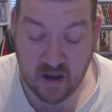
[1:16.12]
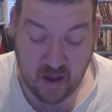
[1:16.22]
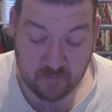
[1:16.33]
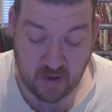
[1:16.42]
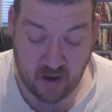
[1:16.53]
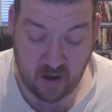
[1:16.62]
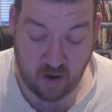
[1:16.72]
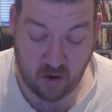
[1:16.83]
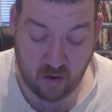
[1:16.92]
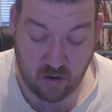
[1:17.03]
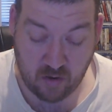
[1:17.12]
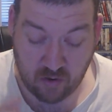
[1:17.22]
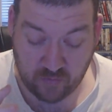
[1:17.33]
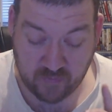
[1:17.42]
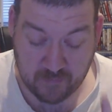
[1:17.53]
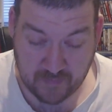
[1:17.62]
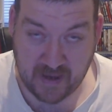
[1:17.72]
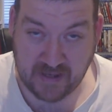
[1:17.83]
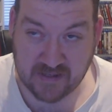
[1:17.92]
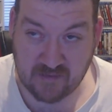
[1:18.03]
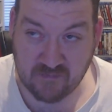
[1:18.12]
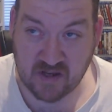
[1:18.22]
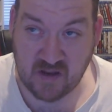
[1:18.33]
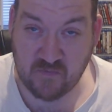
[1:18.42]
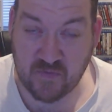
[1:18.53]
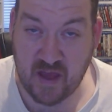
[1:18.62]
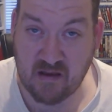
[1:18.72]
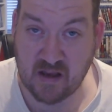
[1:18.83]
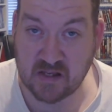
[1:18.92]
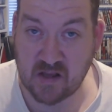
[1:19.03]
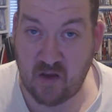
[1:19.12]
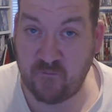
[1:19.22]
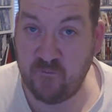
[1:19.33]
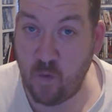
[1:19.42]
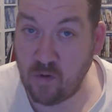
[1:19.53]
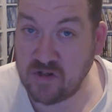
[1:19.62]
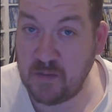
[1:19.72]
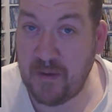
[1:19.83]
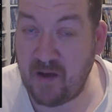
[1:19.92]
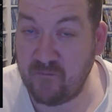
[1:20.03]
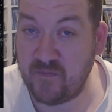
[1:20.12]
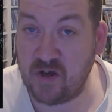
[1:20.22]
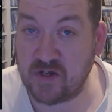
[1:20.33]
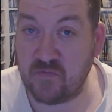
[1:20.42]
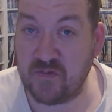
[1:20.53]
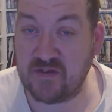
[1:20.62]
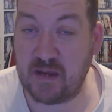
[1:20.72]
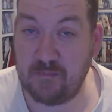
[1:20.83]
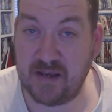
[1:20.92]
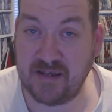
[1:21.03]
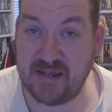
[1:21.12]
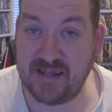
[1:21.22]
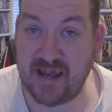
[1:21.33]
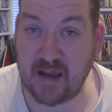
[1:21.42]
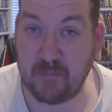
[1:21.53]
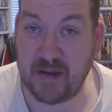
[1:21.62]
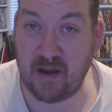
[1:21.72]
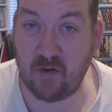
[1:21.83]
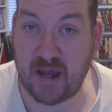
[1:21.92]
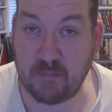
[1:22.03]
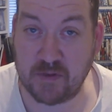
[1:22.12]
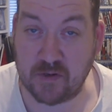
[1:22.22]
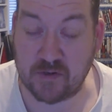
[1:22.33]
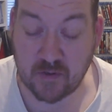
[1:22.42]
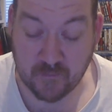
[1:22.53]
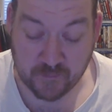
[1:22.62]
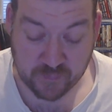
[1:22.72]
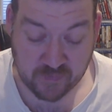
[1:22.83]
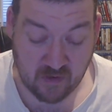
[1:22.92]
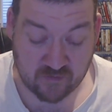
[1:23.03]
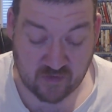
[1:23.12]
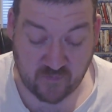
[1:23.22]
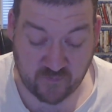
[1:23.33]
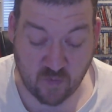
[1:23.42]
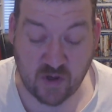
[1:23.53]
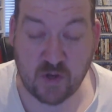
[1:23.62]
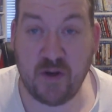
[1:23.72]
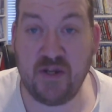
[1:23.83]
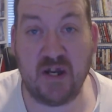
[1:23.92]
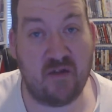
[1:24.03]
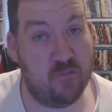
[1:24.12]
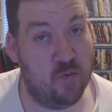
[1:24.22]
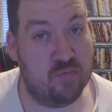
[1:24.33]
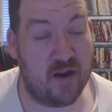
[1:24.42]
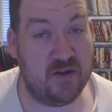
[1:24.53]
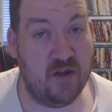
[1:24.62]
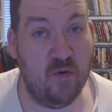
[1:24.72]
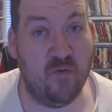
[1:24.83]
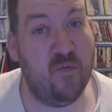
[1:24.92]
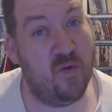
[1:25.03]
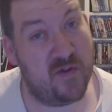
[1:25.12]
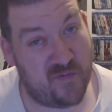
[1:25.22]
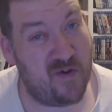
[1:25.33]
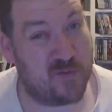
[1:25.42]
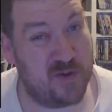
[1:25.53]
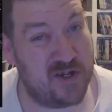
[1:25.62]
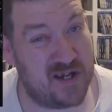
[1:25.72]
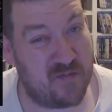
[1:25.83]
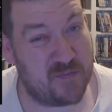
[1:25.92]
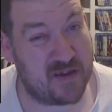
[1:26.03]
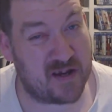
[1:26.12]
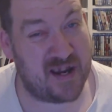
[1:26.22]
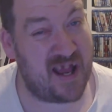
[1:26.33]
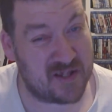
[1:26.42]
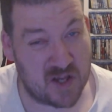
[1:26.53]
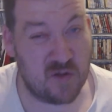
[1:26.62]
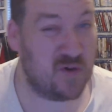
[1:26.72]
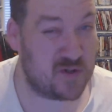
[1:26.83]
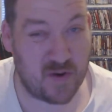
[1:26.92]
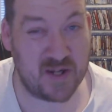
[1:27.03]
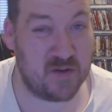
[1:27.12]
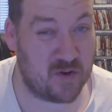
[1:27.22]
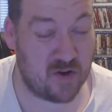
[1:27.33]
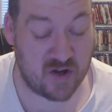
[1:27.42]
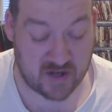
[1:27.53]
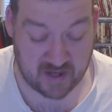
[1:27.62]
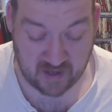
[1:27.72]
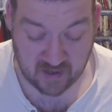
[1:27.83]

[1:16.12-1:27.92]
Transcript: But on the May 17th there is a 40 pound version of the same Legacy set coming out on Amazon. So for 40 quid you can have them all brand new, or 45 quid you can have them second hand. So which way do you want to look at it?